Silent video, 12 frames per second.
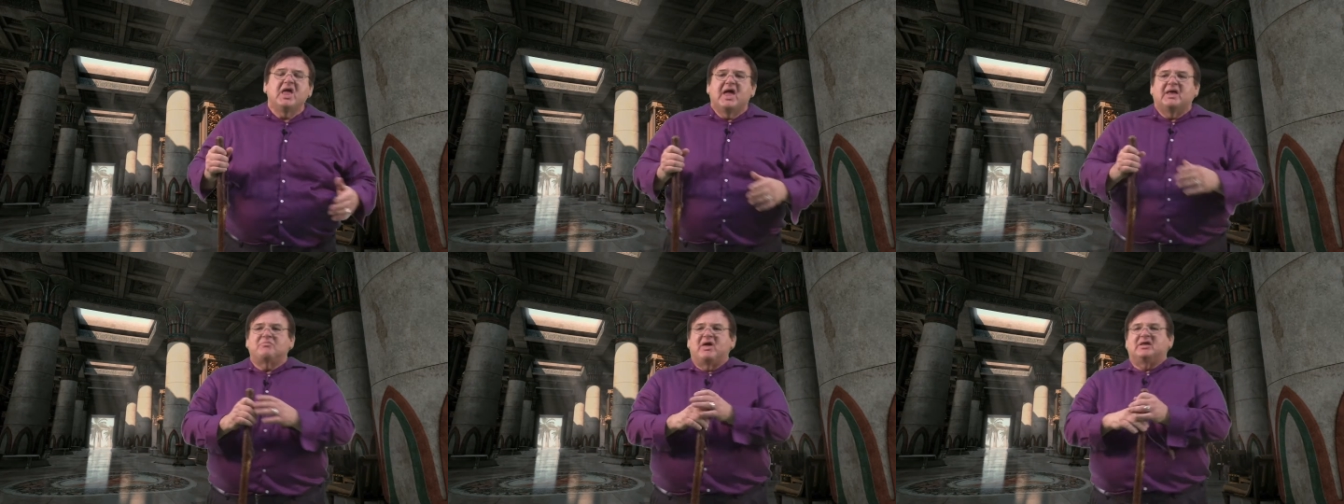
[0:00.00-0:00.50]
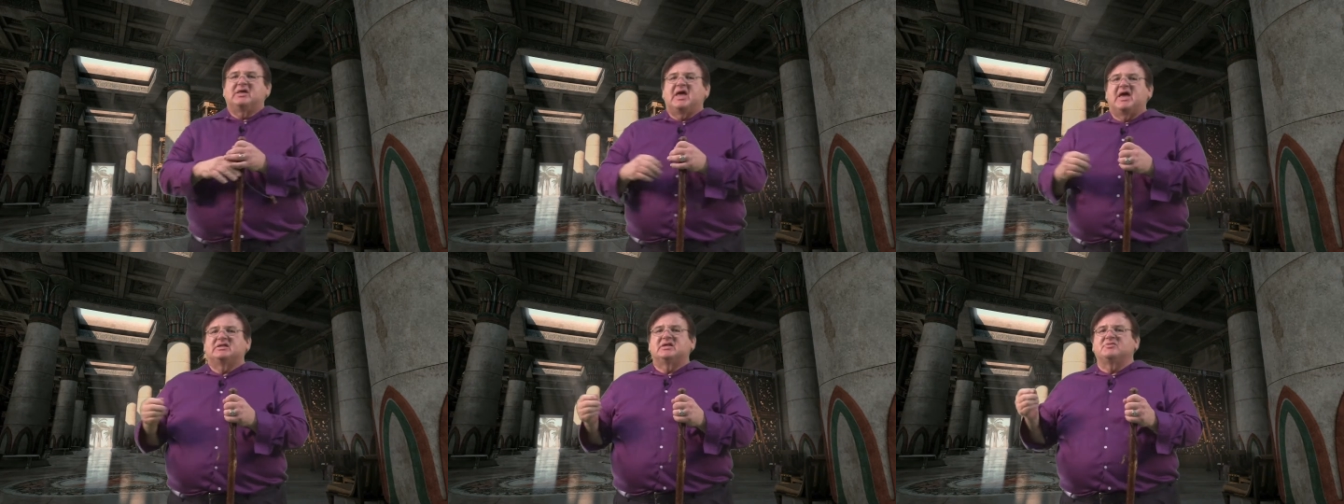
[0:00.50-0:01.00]
In many
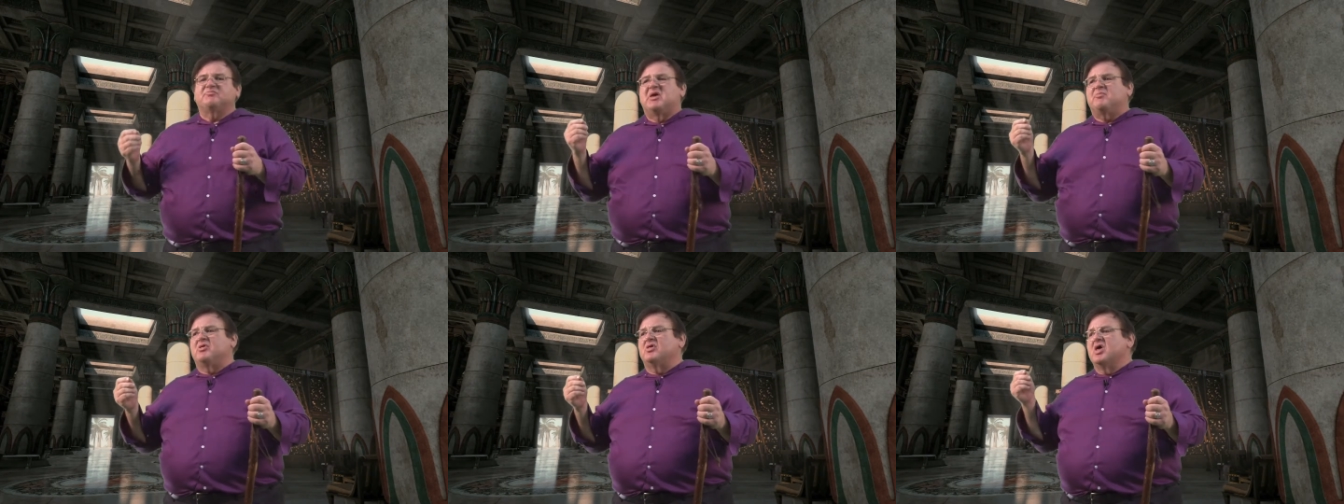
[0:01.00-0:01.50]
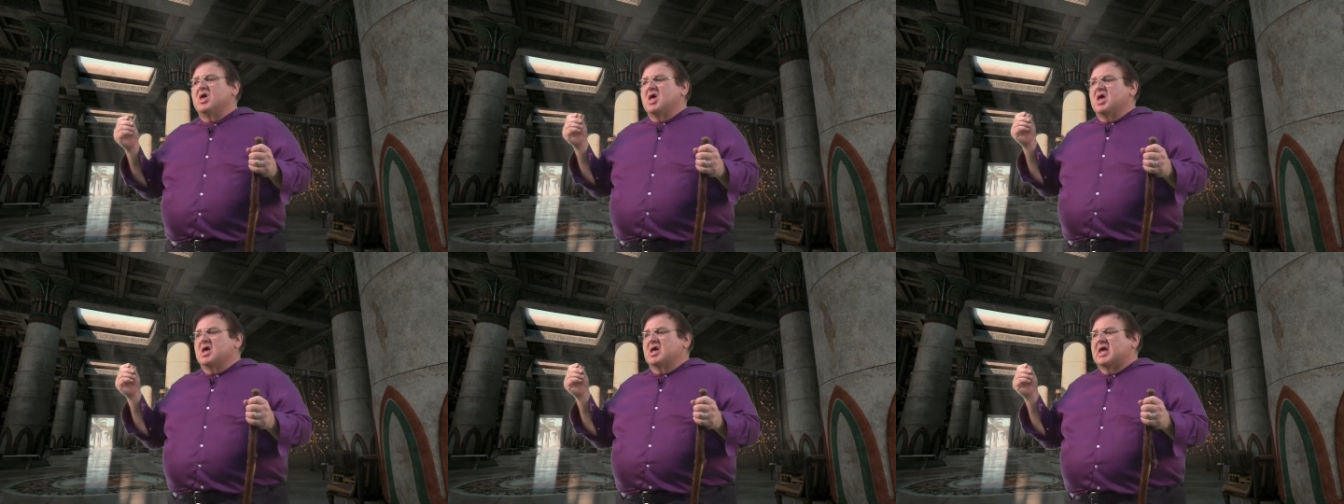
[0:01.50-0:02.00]
cases, people
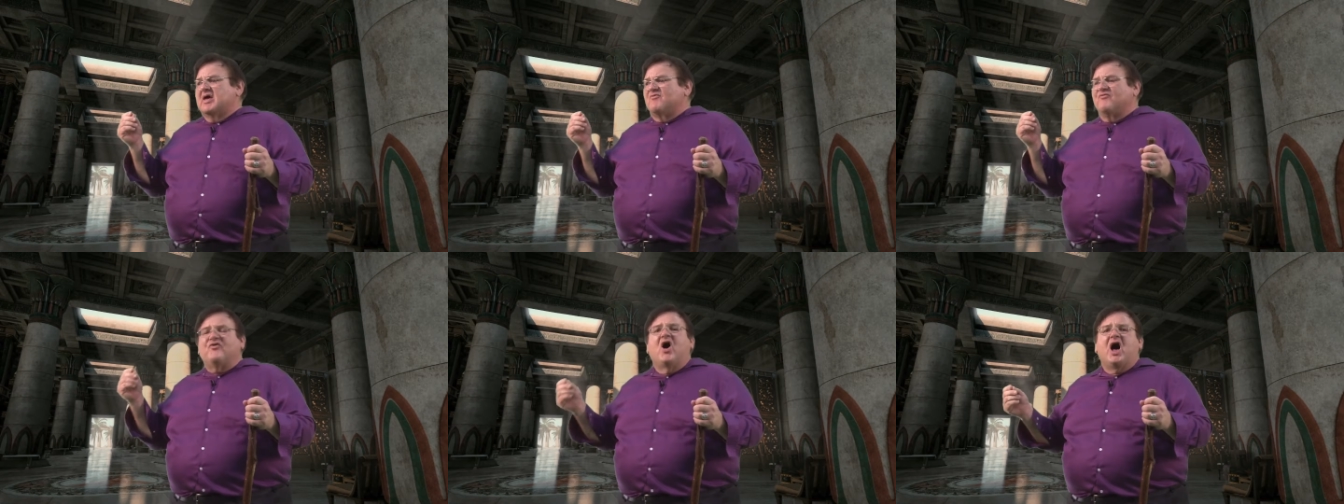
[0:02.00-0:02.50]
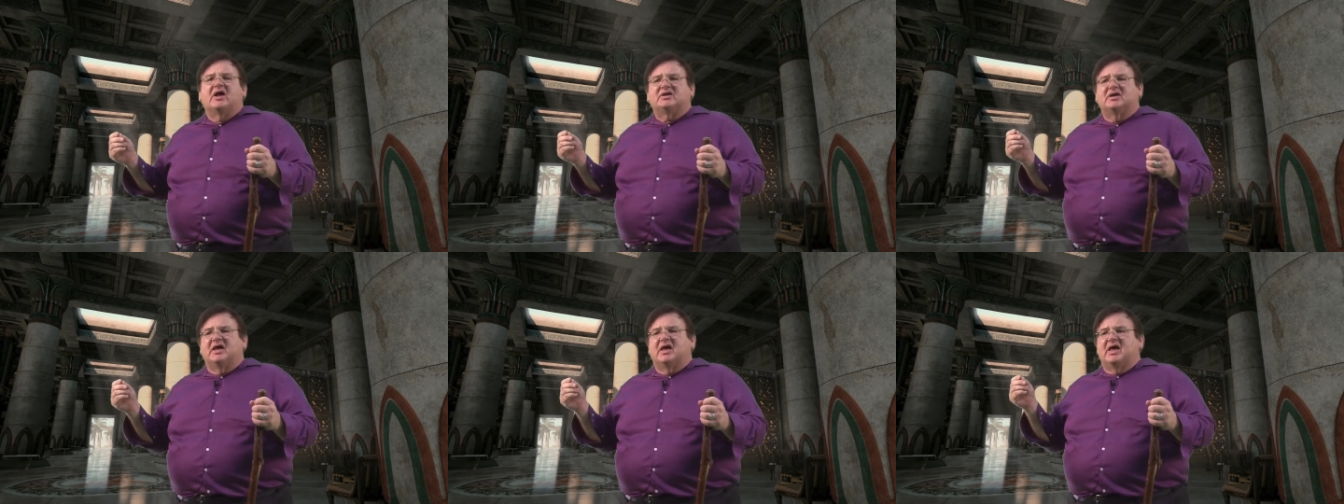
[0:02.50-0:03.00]
have
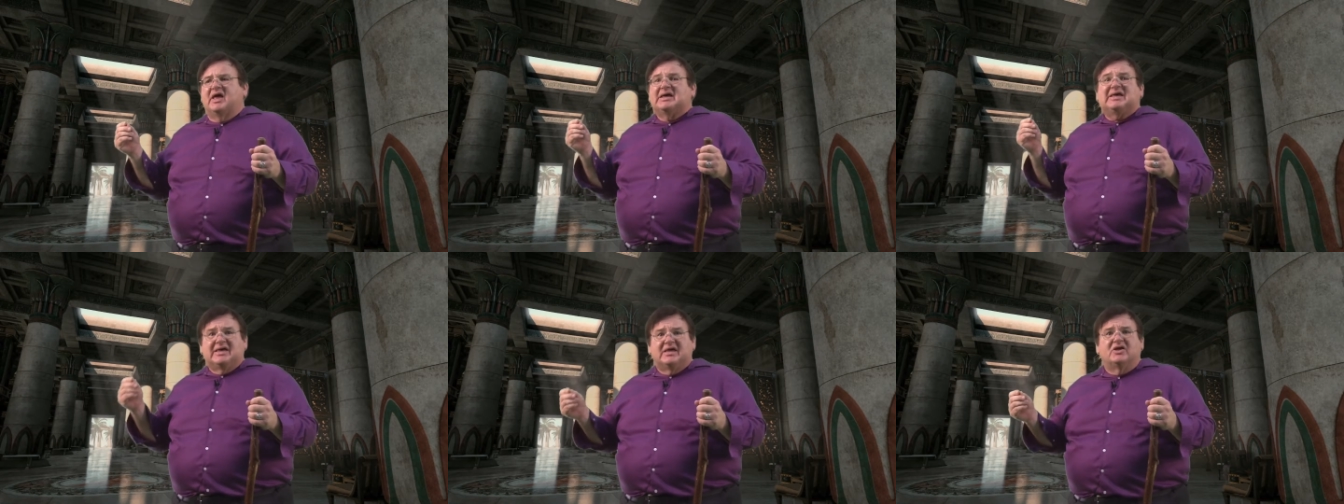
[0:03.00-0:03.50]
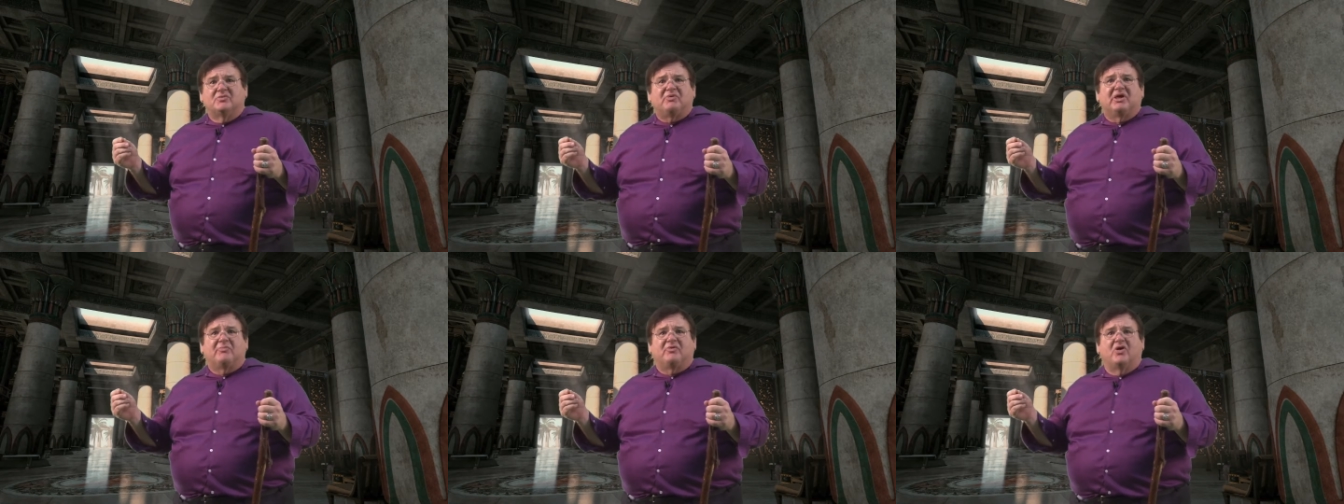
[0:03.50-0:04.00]
fought and killed
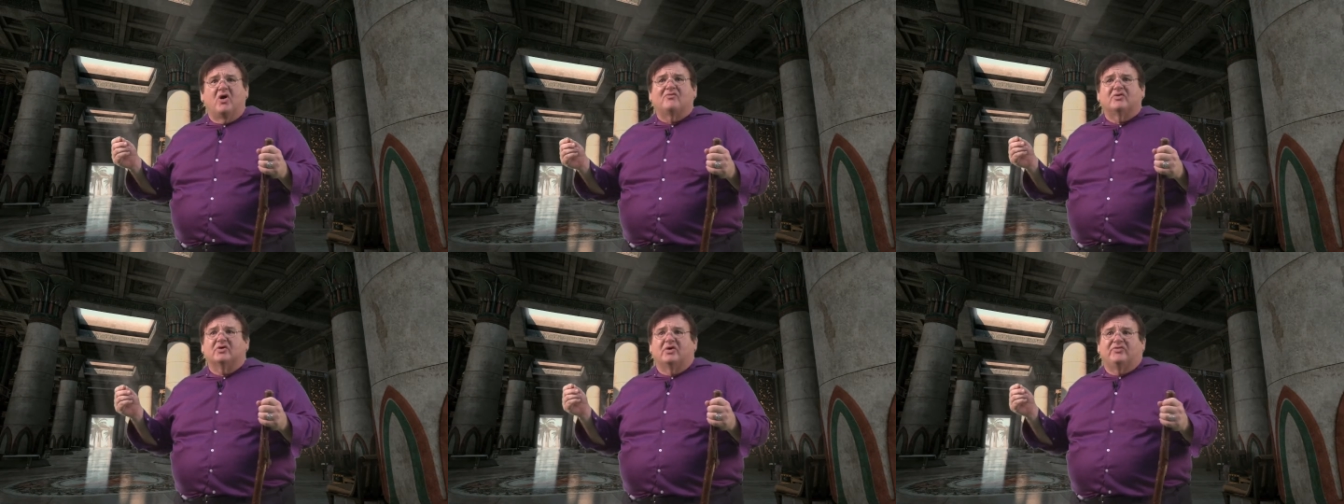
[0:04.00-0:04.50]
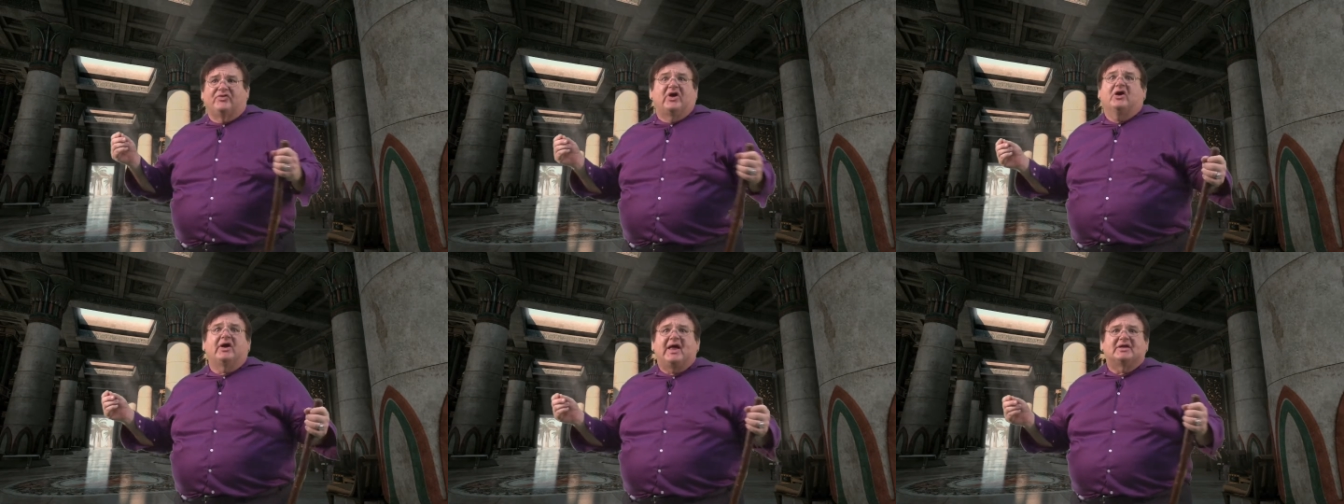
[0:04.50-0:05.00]
people over
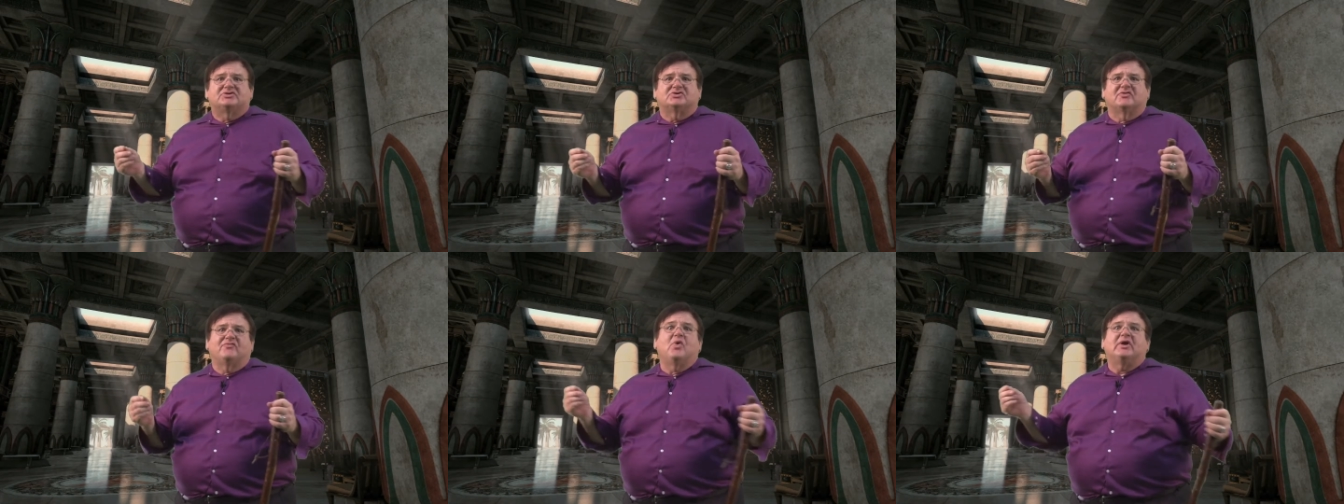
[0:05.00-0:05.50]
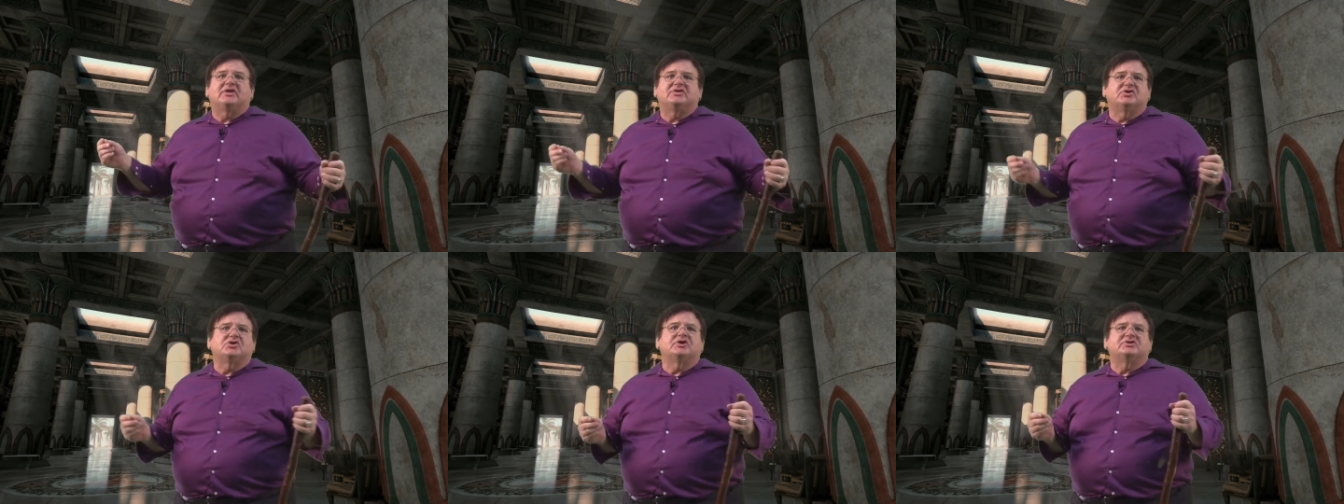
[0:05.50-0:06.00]
their answer of what
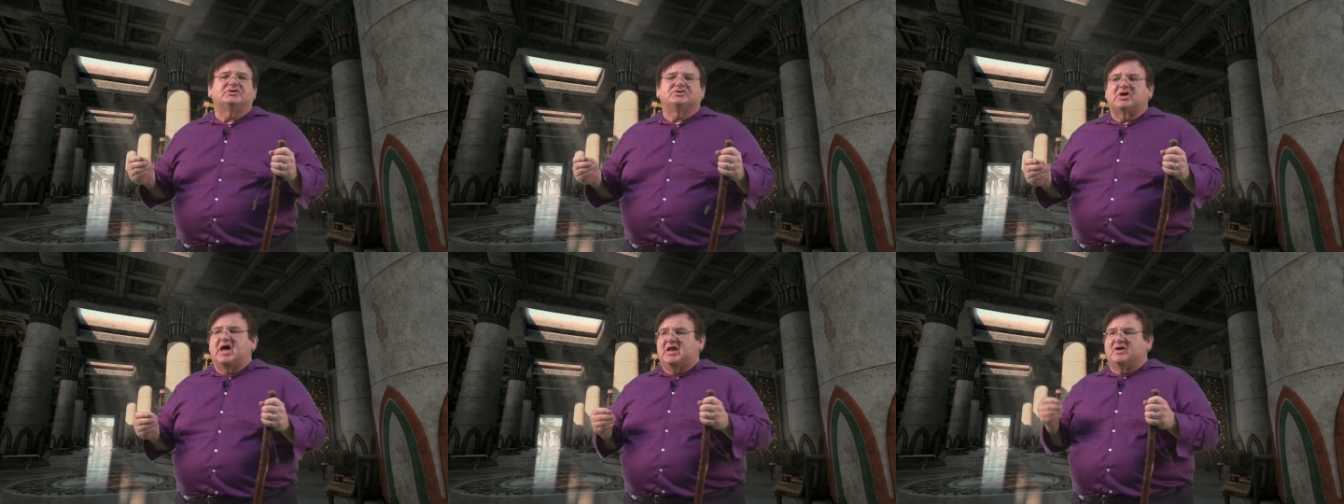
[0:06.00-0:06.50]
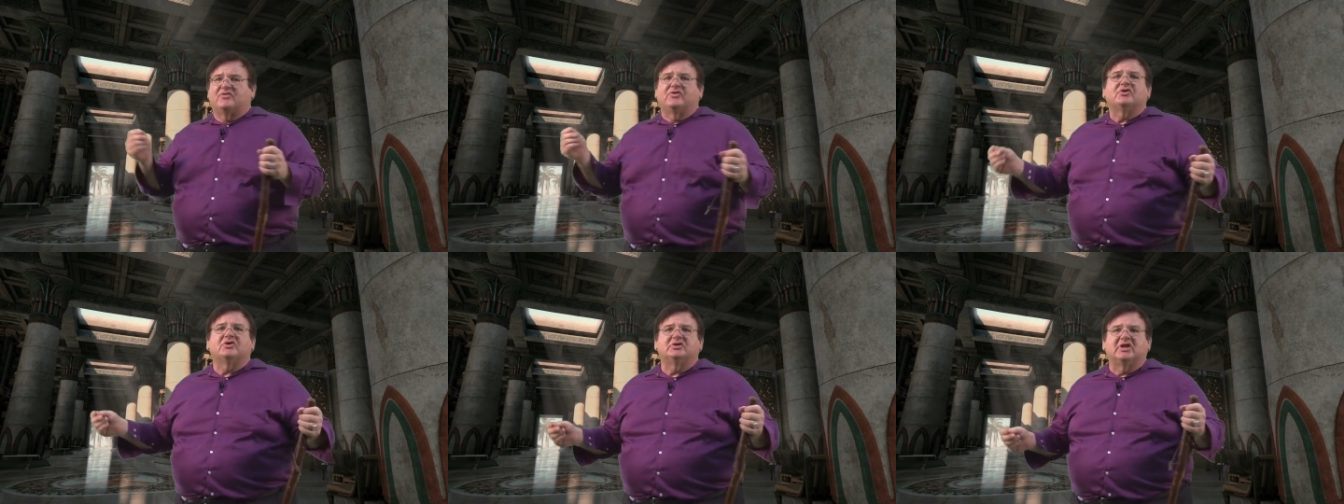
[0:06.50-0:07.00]
is the good society or
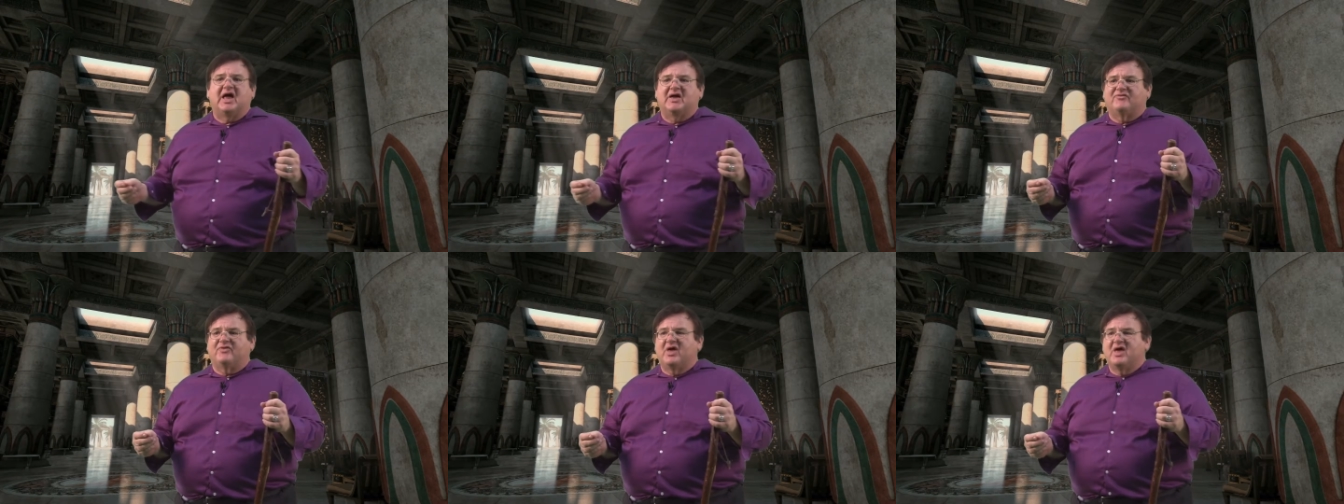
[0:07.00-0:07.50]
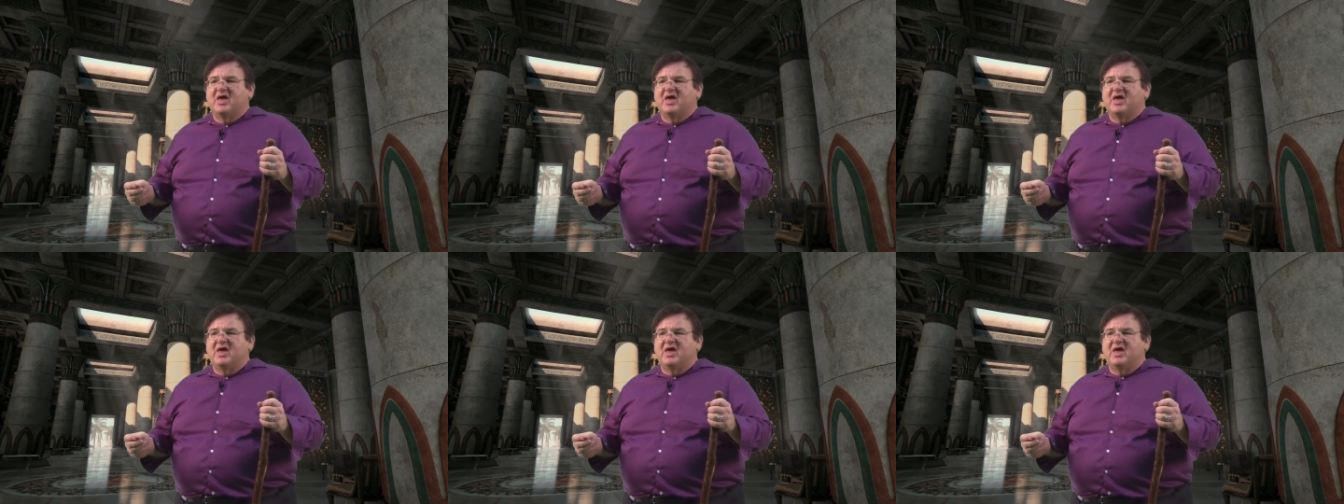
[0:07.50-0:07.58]
the good life.